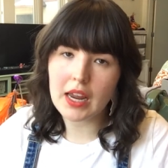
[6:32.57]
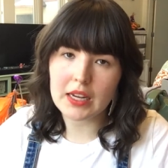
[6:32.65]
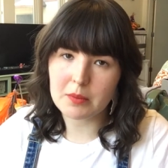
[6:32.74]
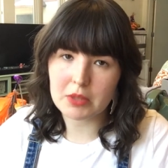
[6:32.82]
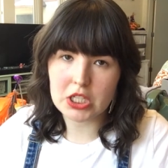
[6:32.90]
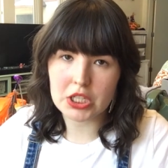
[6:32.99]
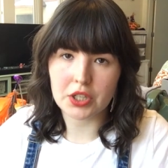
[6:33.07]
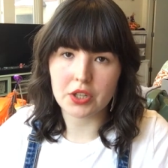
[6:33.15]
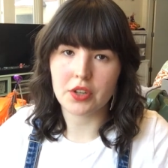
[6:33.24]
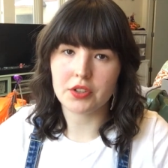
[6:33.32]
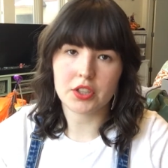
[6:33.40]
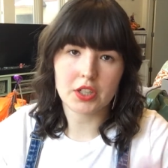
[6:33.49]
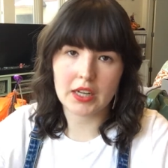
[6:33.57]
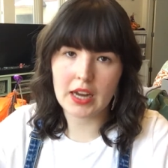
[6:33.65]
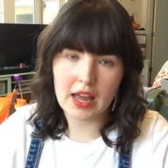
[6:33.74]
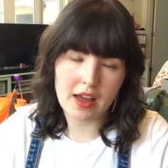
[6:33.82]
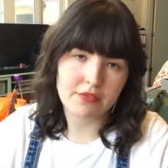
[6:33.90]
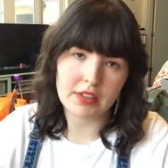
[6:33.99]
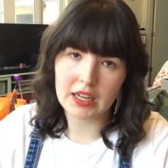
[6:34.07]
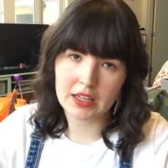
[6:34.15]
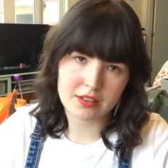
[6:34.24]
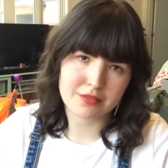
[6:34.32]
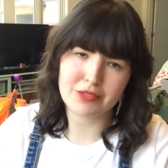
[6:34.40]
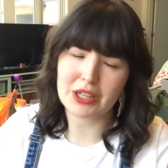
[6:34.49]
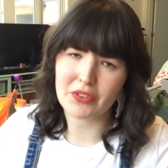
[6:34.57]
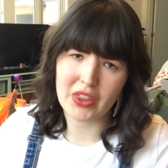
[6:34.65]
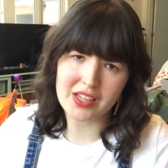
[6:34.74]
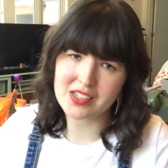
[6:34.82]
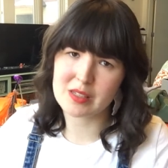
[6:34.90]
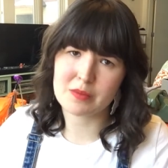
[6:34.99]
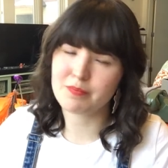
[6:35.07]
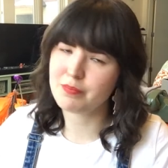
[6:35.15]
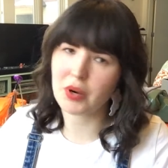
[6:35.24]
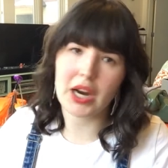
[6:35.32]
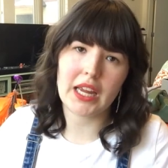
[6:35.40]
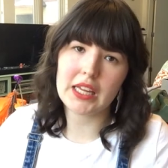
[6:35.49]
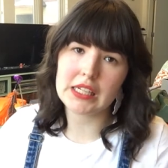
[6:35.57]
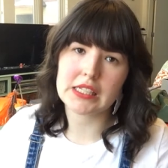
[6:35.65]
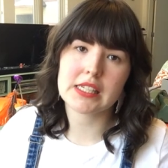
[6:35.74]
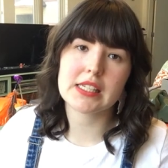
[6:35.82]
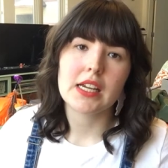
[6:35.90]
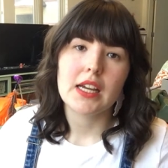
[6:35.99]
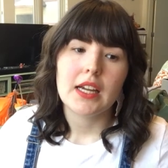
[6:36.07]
any material you're gonna have like whatever that spray is,